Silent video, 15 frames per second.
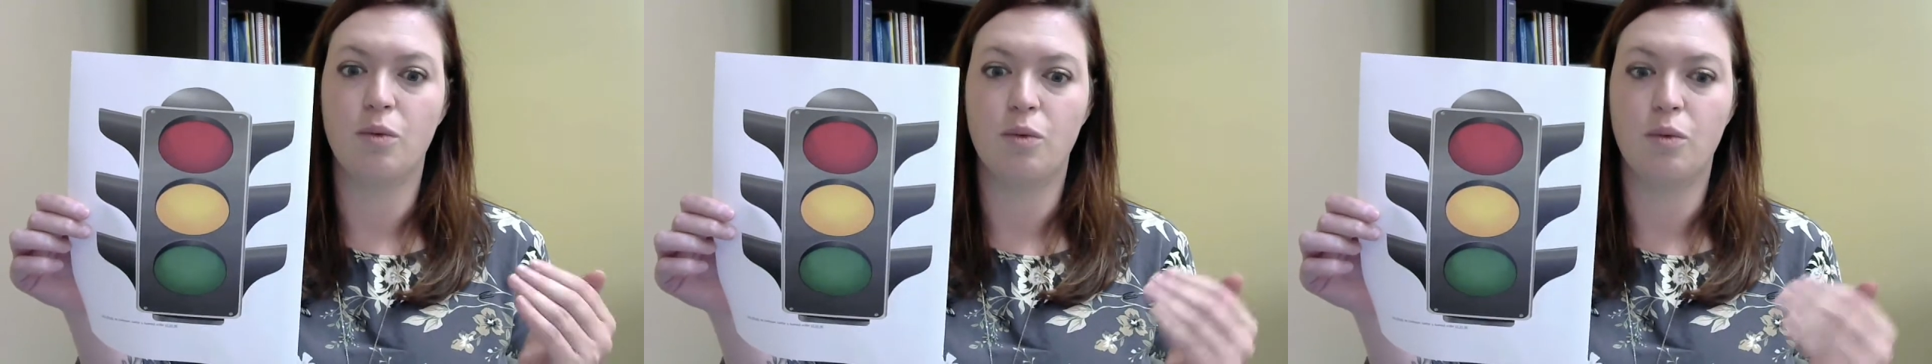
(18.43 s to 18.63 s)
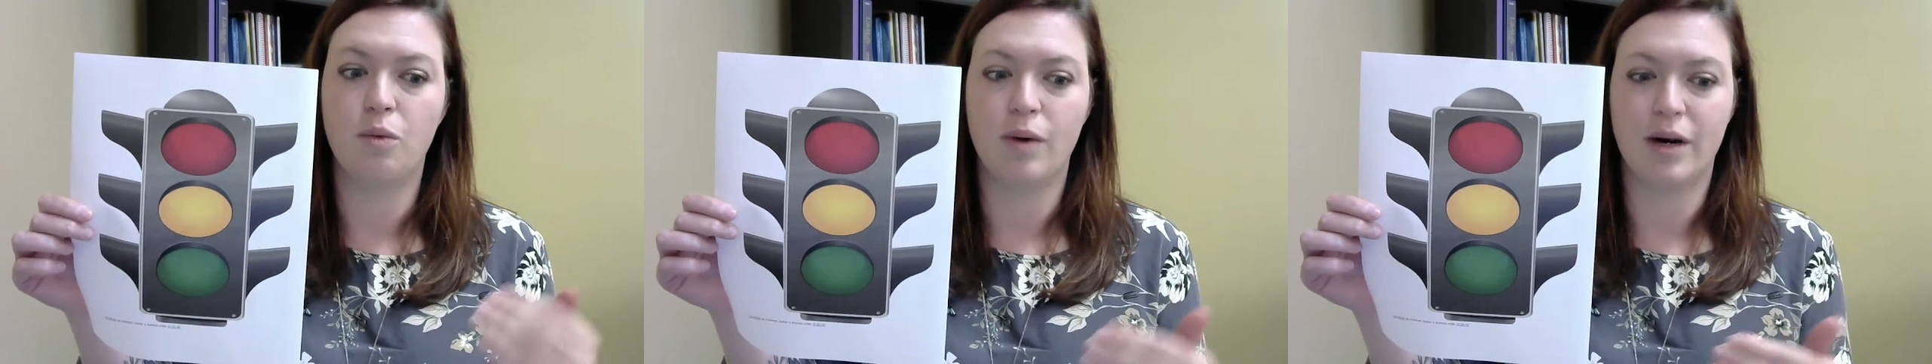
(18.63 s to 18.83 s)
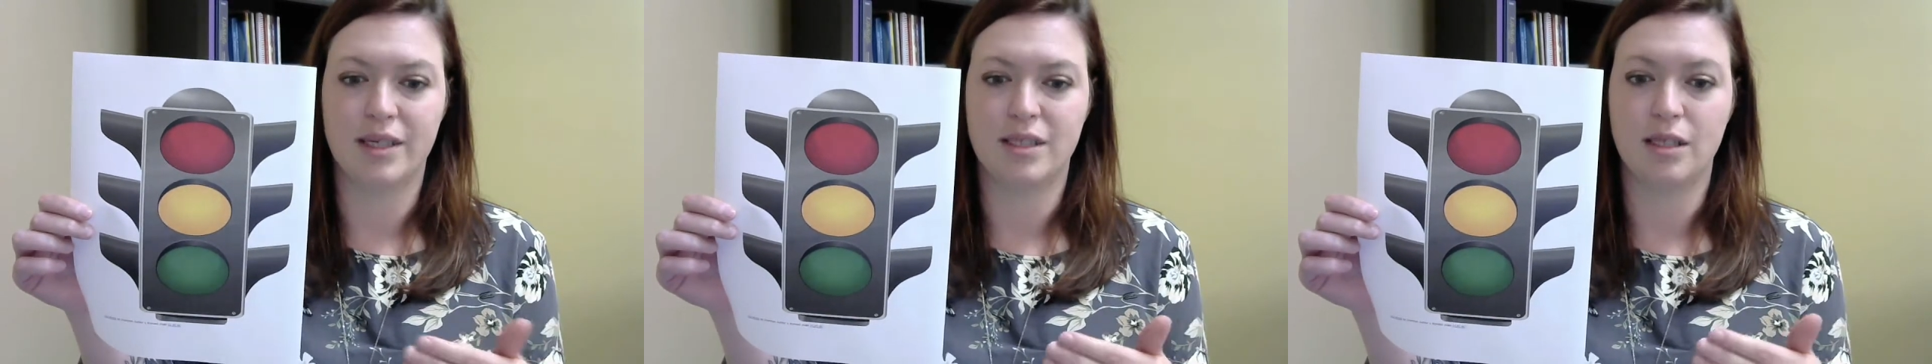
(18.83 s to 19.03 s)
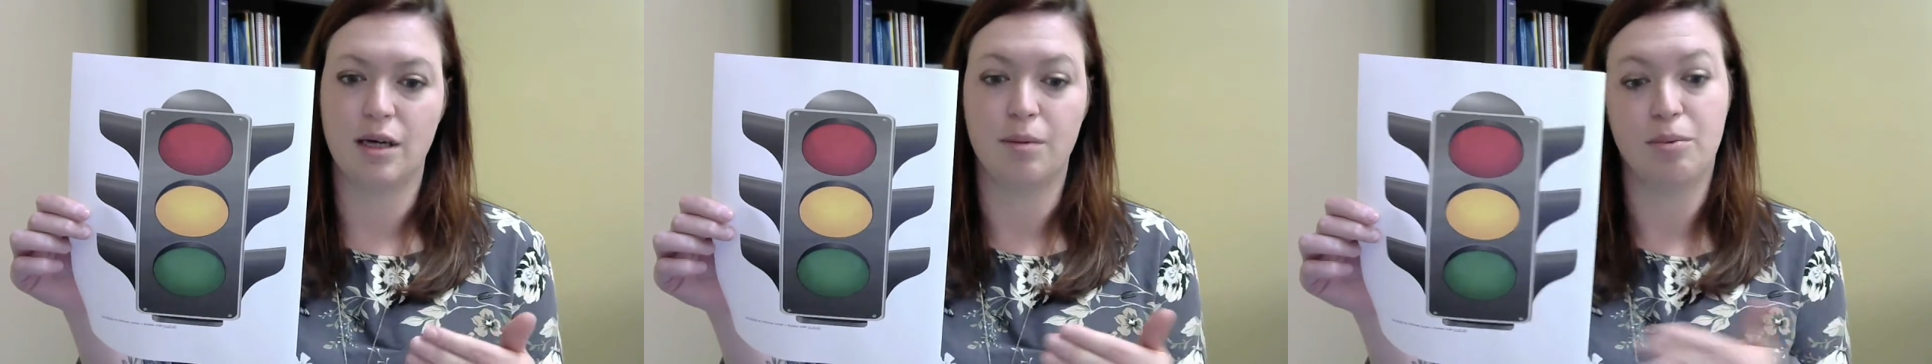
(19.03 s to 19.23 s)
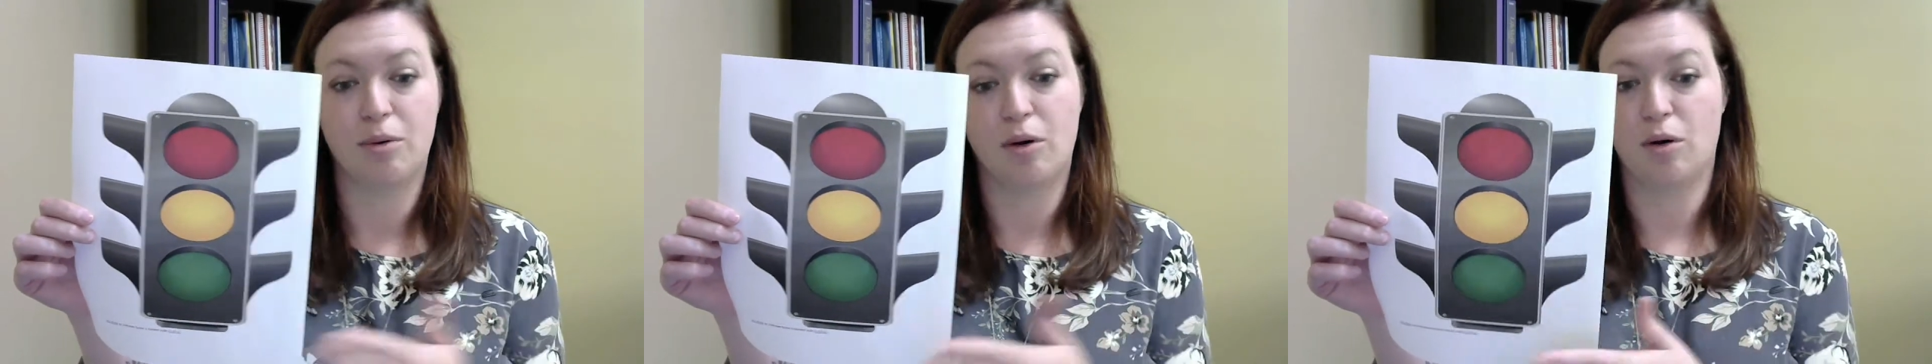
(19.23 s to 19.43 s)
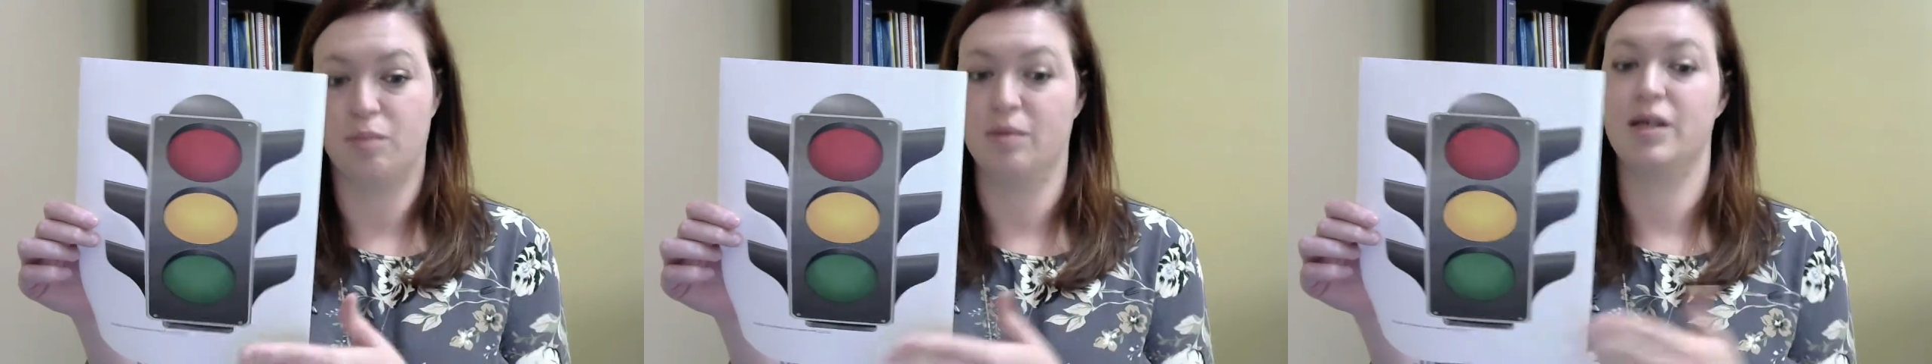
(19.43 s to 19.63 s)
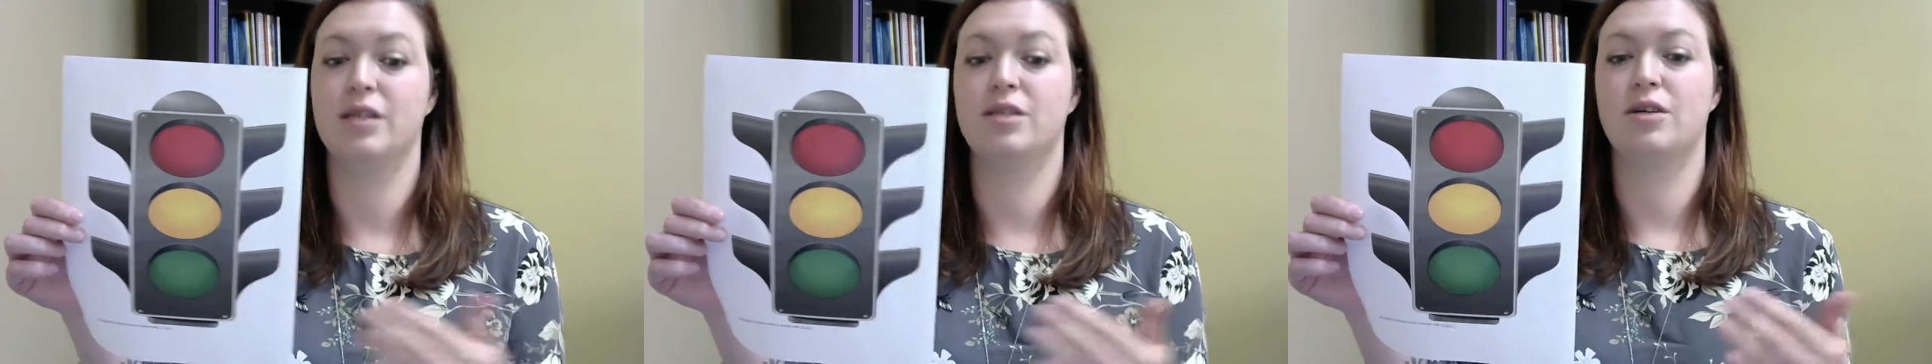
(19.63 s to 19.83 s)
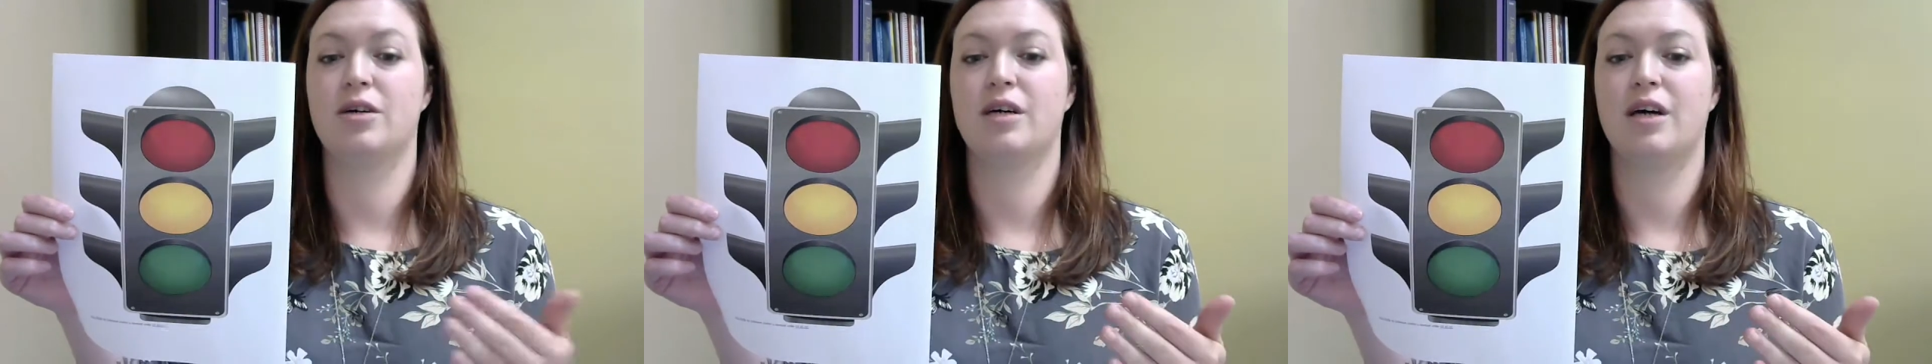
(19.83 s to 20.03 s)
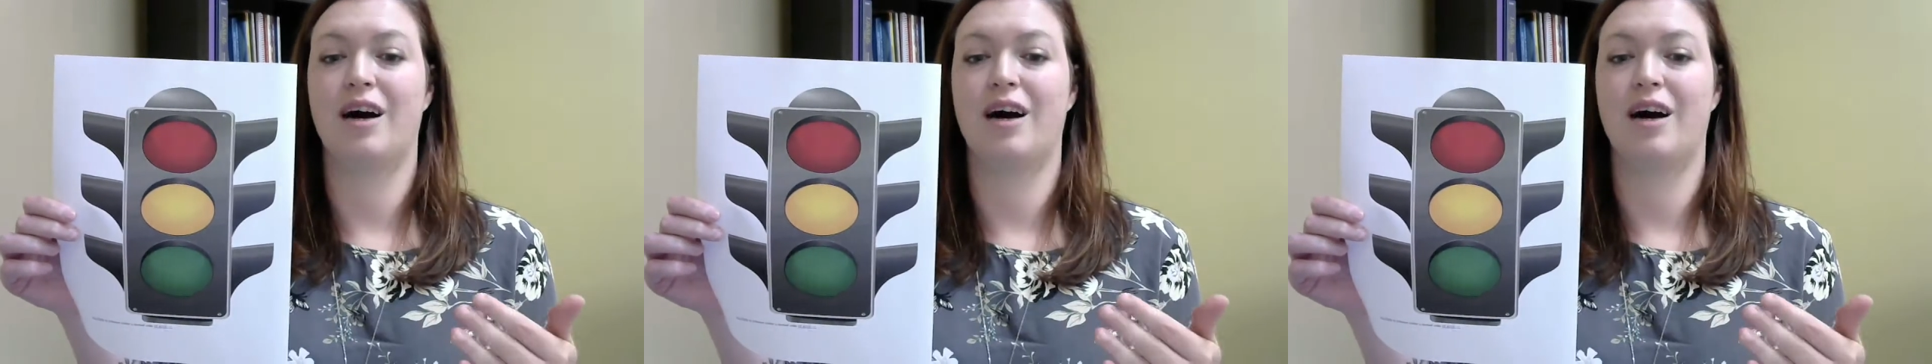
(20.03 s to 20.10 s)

what's appropriate during